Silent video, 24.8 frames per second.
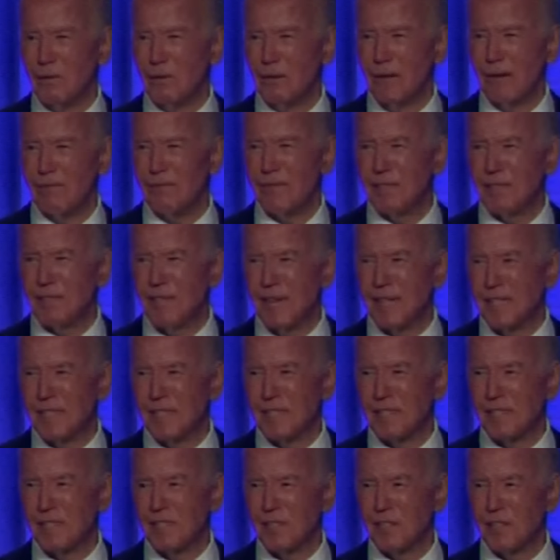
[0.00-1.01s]
We have to take
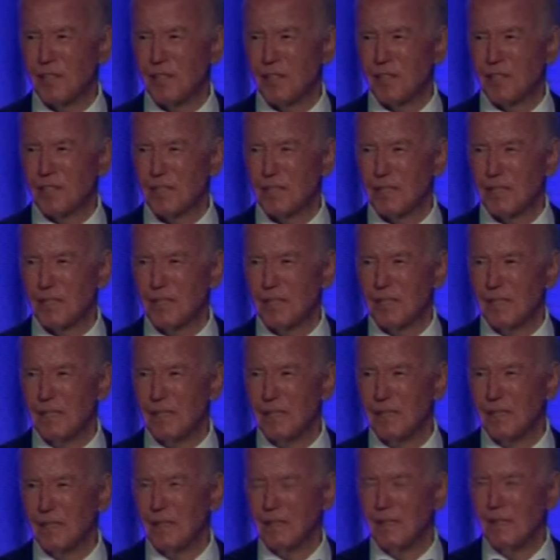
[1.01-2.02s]
this seriously.
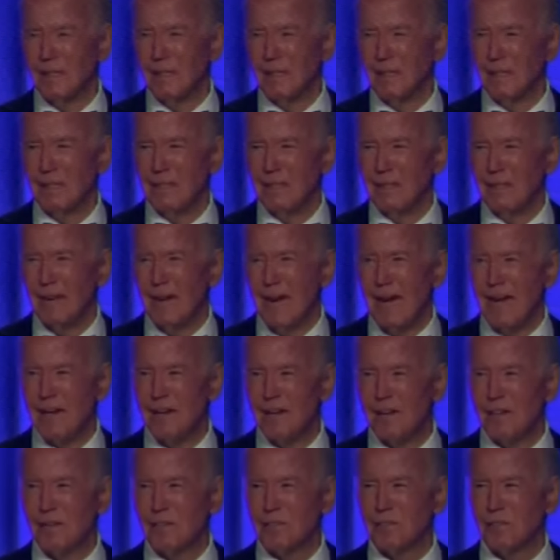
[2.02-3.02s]
Eight
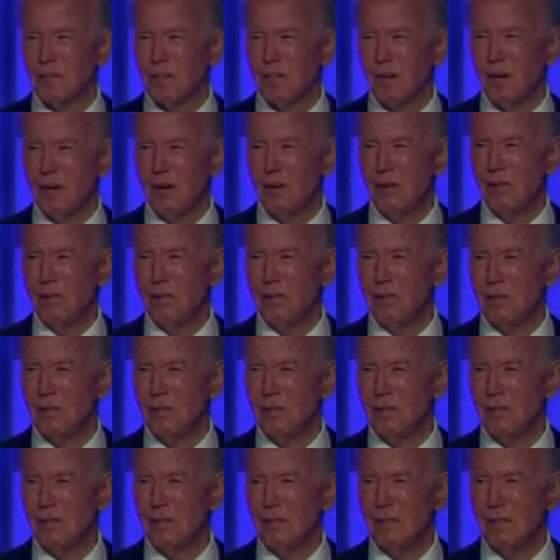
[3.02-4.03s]
years ago,
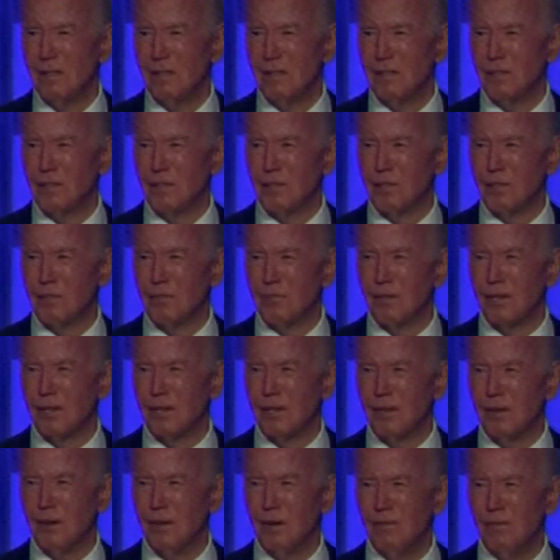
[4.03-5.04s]
you could have
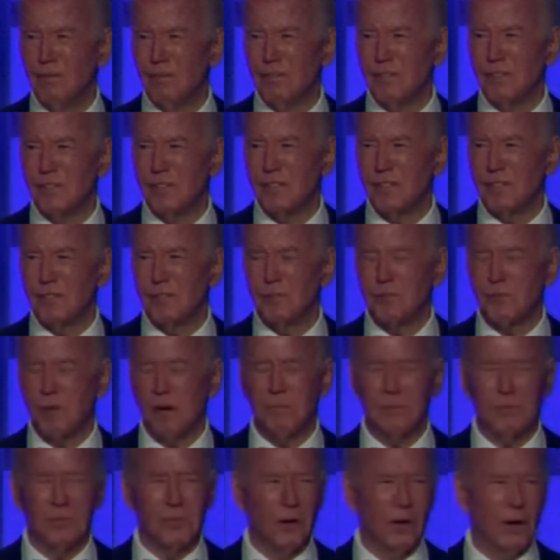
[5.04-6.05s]
written off as just
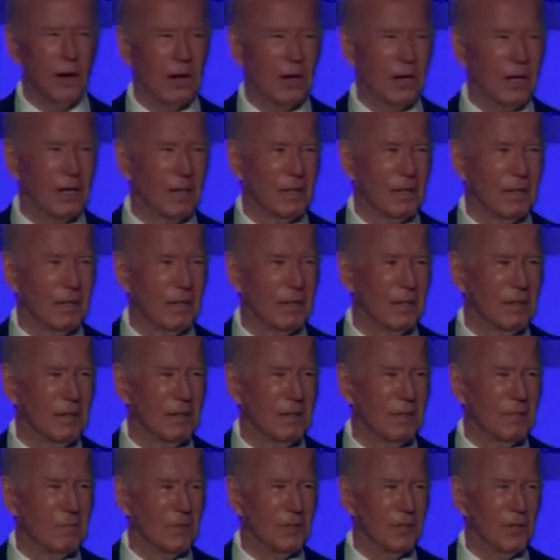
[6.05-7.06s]
Trump talk,
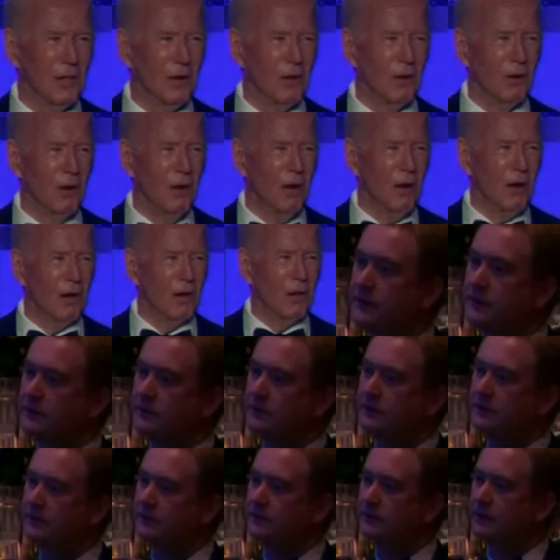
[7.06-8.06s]
but no
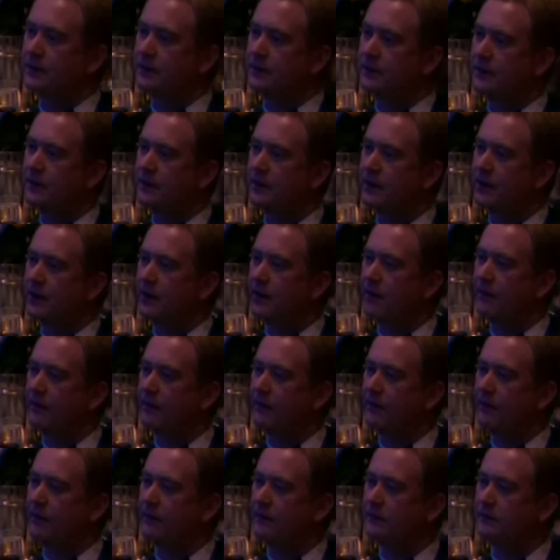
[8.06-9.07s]
longer, not
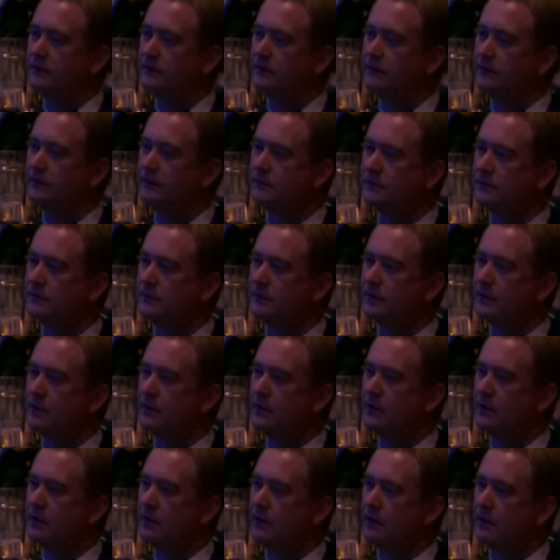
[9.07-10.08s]
after January
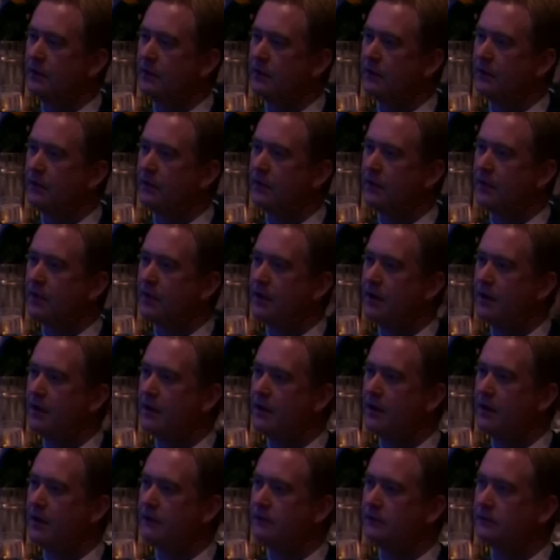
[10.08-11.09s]
sixth.
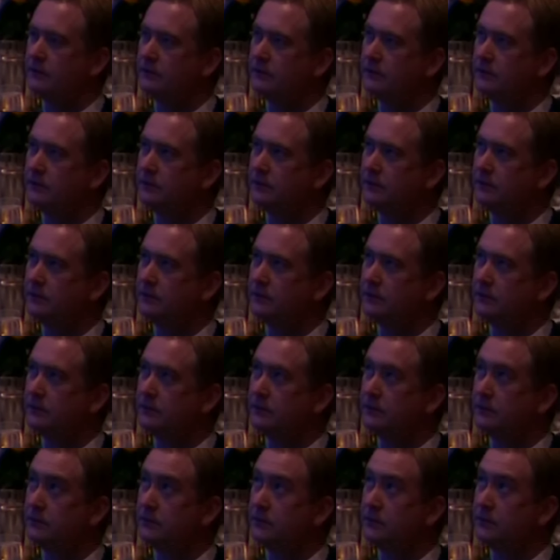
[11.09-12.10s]
I'm sincerely
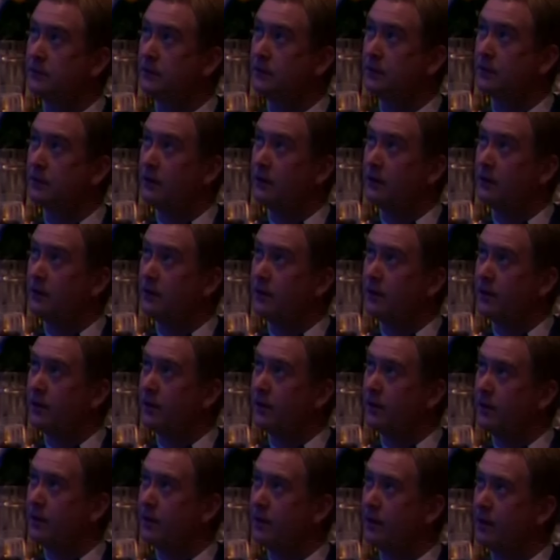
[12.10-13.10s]
not asking of you to
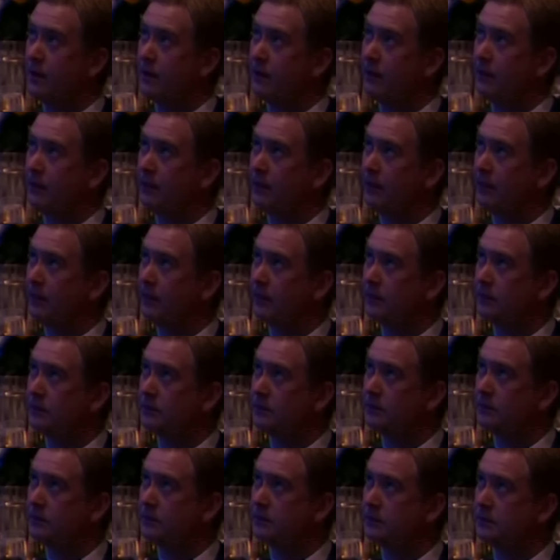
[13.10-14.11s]
take sides,
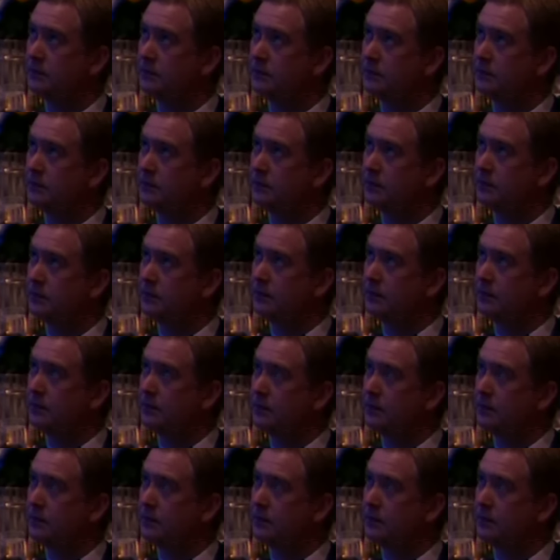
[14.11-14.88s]
but asking you